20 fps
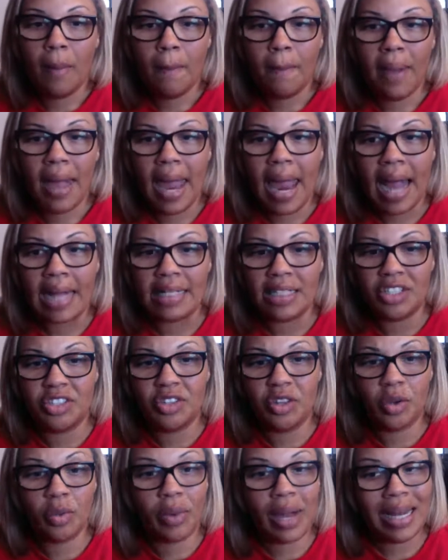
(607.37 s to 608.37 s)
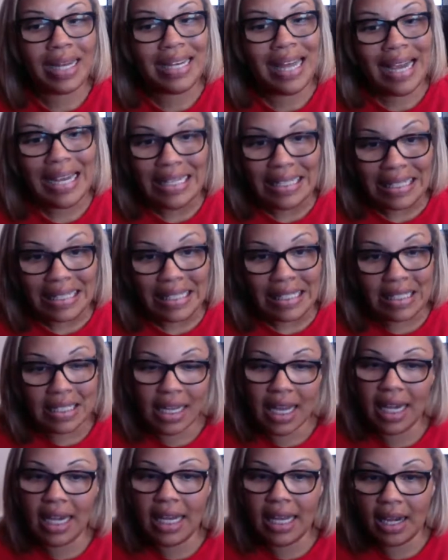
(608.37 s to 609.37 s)
Pay attention to the red dates,
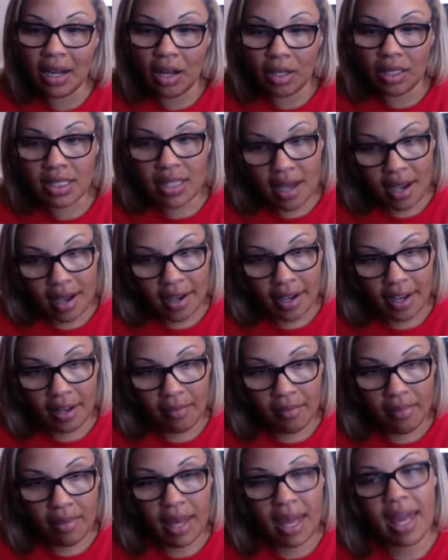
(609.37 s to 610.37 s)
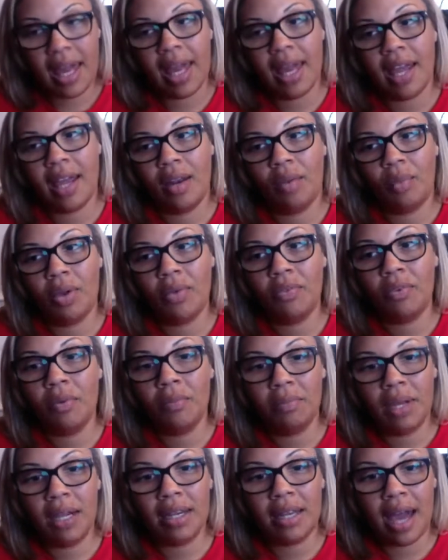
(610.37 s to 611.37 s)
get it in on time, and we will
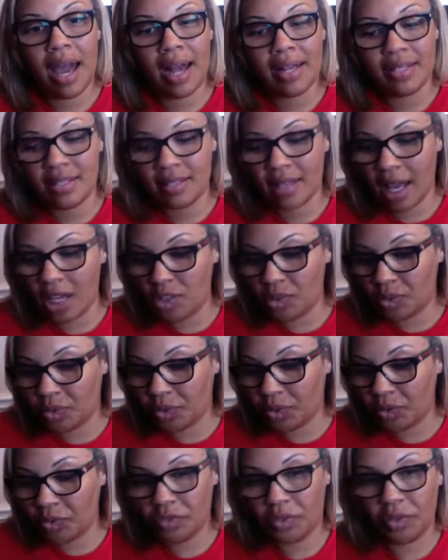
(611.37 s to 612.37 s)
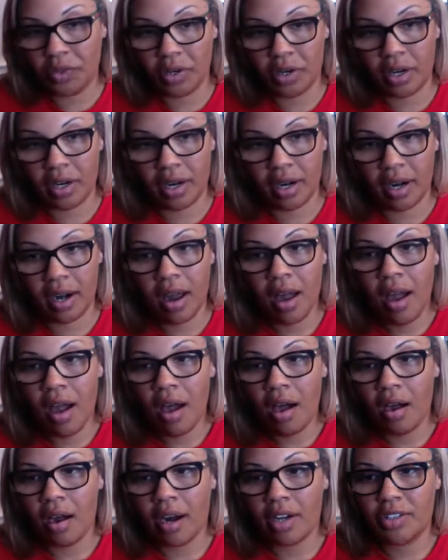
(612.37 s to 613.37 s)
meet as scheduled for
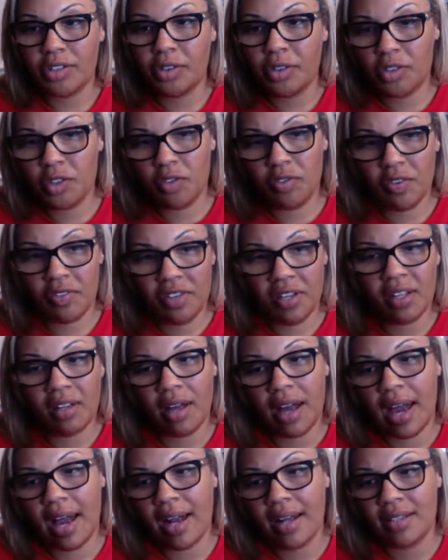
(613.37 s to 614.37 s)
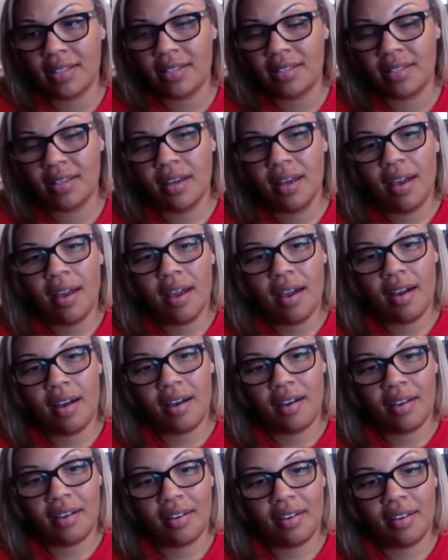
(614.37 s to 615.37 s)
our 2 to 2:50 class
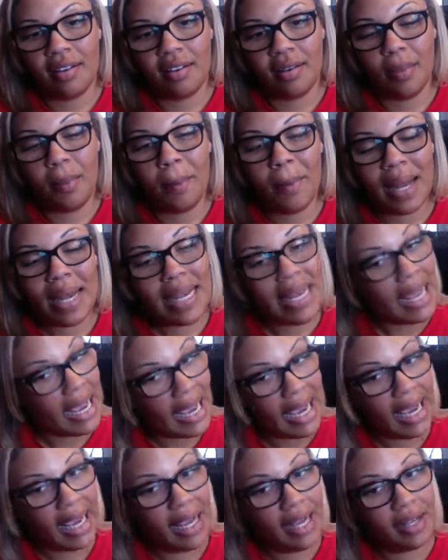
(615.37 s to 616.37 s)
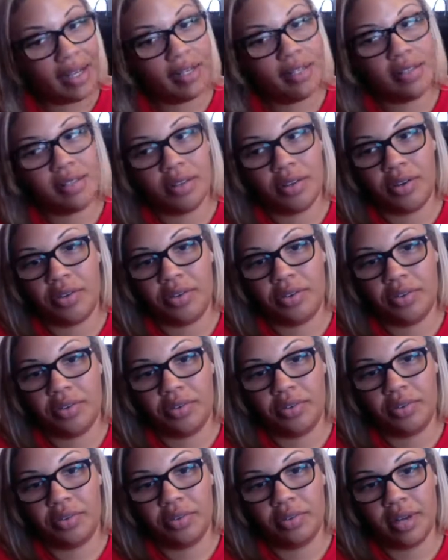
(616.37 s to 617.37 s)
on Monday.
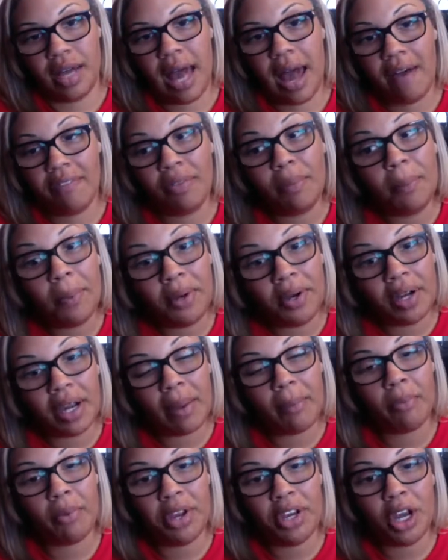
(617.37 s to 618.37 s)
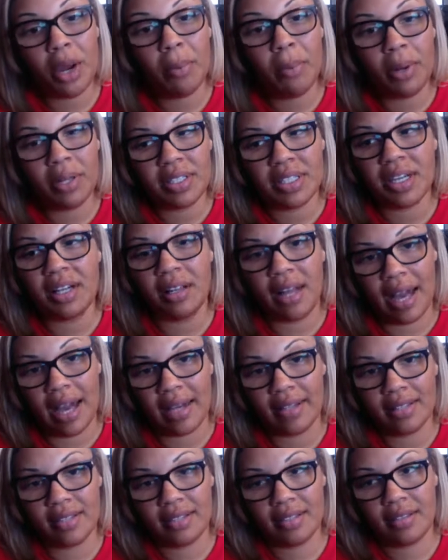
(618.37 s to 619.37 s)
So have the book, bring your book to
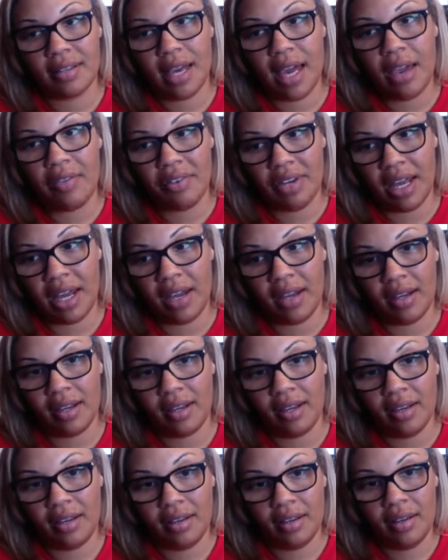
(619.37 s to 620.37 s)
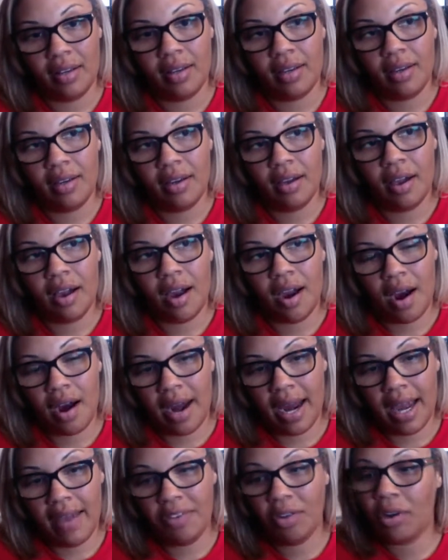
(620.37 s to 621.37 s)
class every day. All
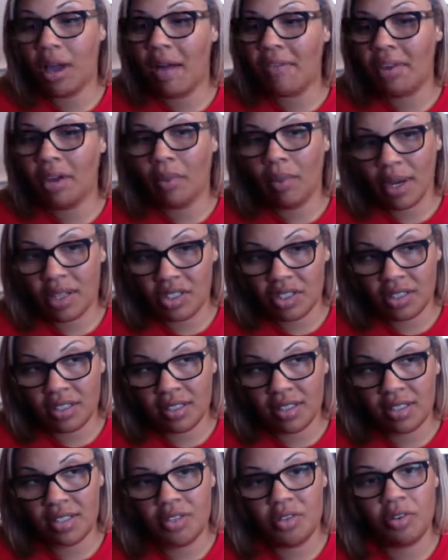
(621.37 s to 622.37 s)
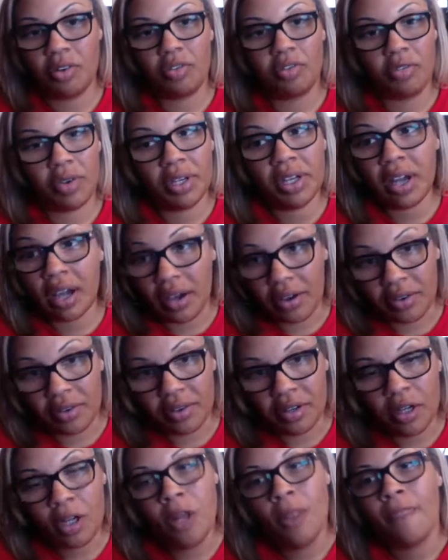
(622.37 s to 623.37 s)
right. If you don't have any questions, you're free to go.
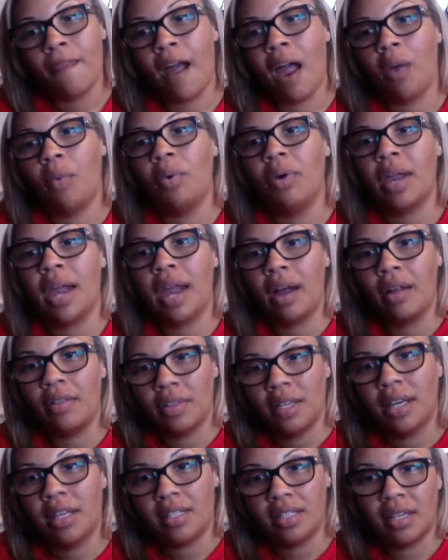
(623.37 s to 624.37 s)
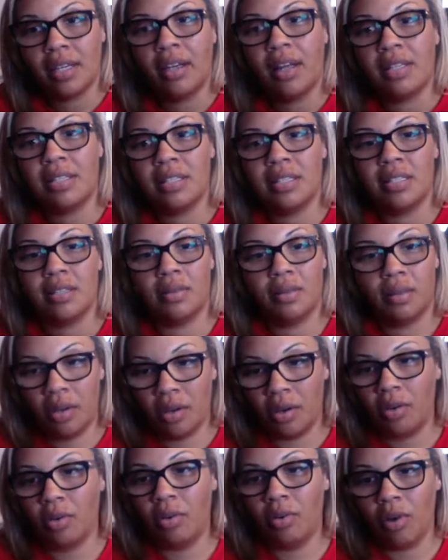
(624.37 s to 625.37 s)
I will count the attendance,
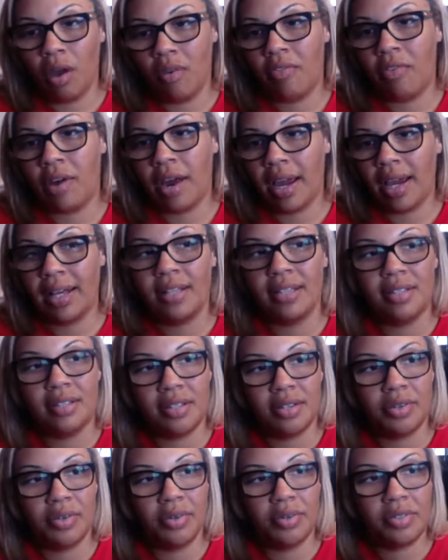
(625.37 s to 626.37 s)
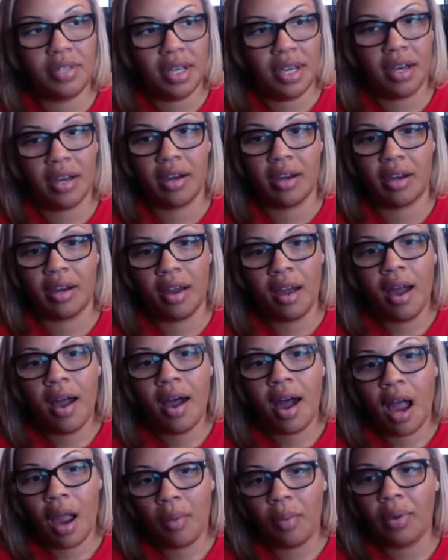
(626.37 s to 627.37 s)
whoever I can see who's here,
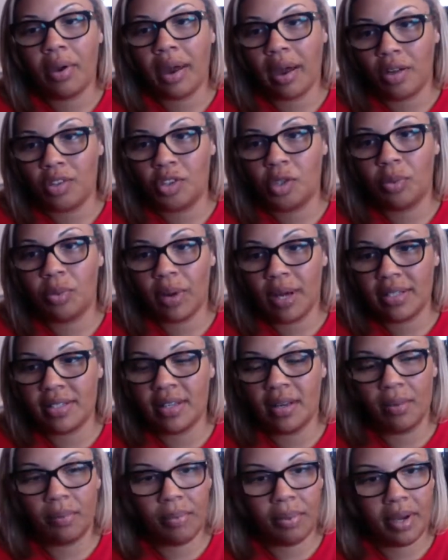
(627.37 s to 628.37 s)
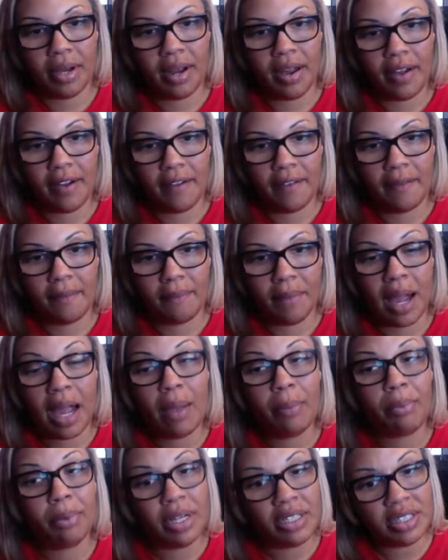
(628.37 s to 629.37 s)
I will count you present. But I
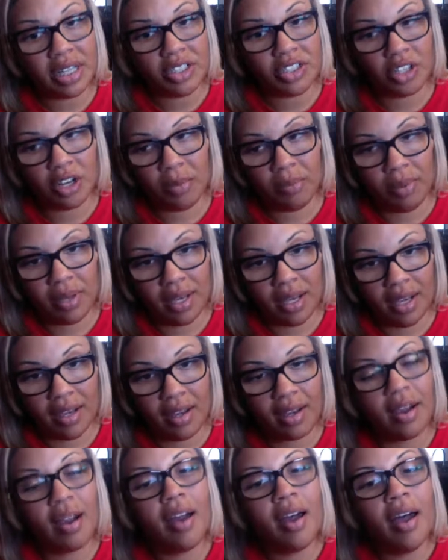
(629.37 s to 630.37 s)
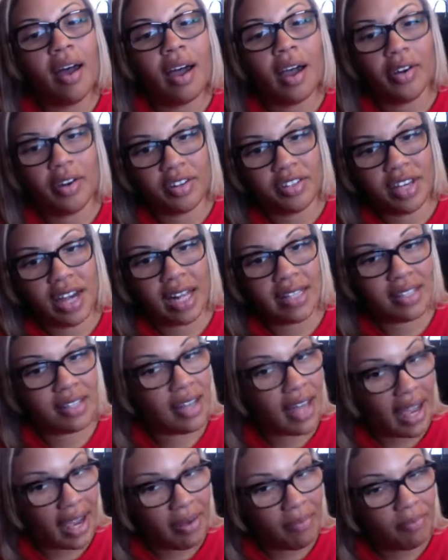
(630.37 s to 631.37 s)
appreciate y'all being understanding
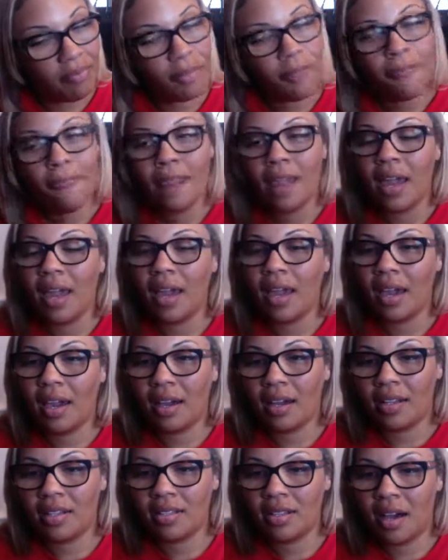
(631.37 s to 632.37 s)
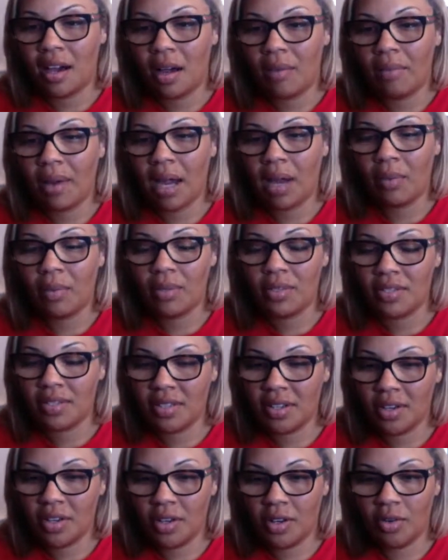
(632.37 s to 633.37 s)
today. And I will see
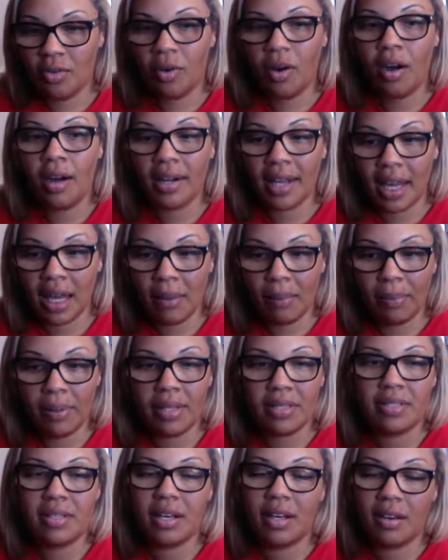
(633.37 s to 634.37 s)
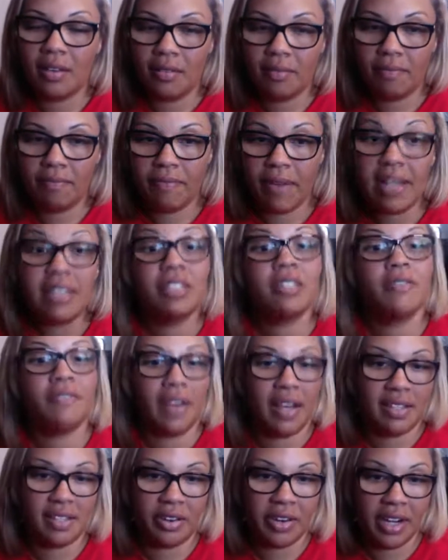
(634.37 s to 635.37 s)
you on campus in
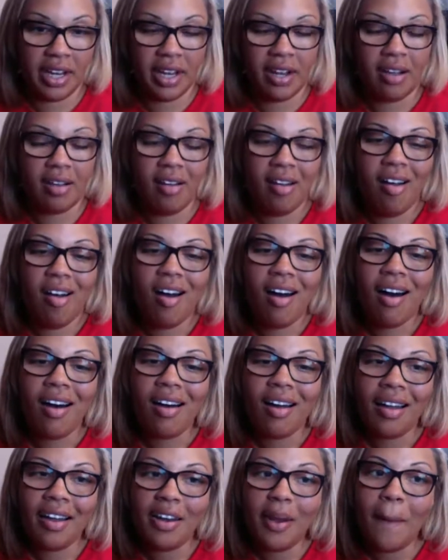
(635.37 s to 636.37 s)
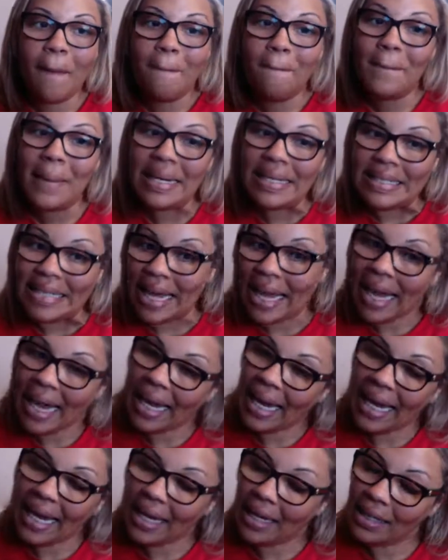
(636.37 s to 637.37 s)
face-to-face learning on
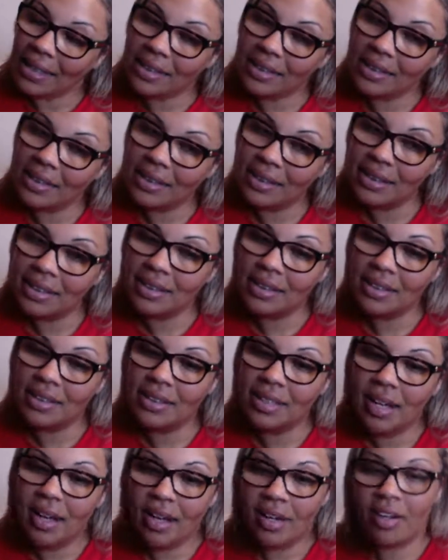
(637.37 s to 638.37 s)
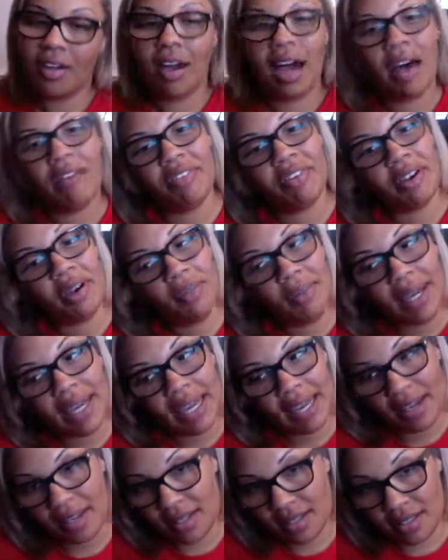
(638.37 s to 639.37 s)
Monday. Y'all have a good
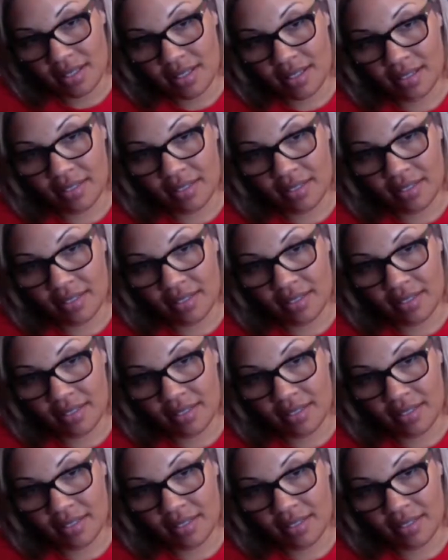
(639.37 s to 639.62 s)
weekend.